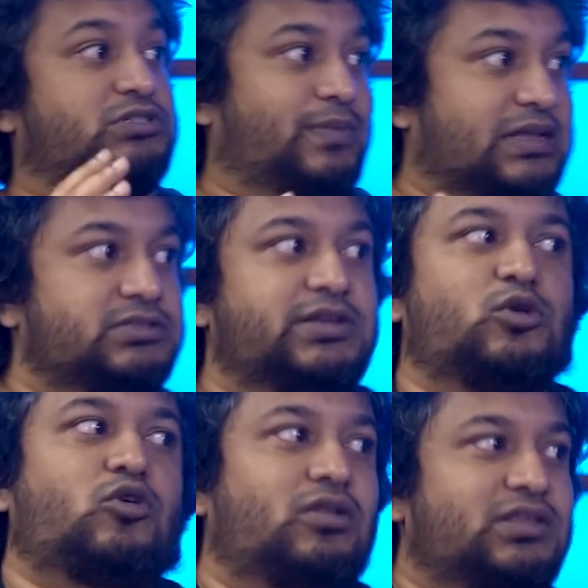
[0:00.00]
Imagine they
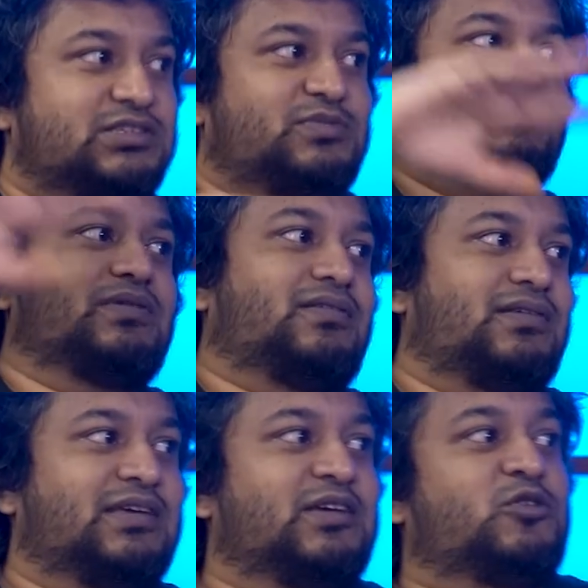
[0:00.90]
took all these people
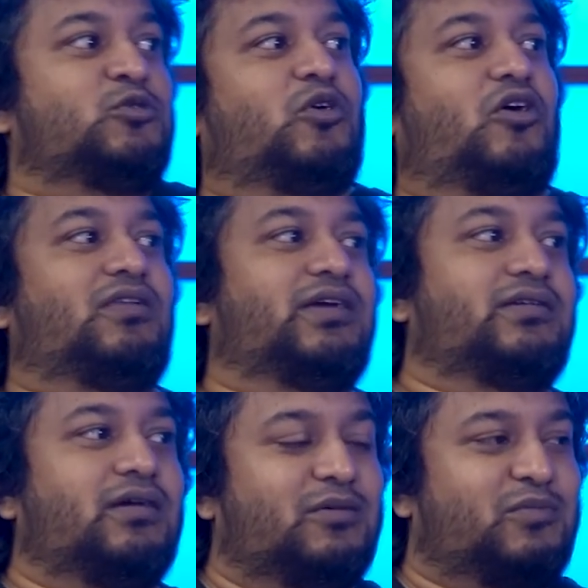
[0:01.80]
who are all like,
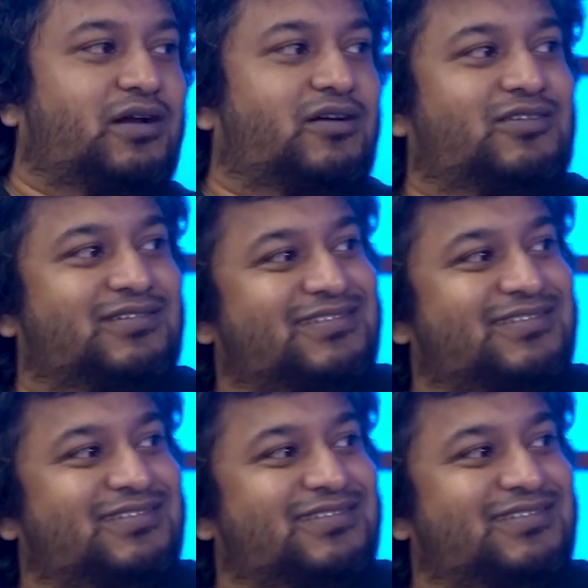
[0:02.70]
yeah bro,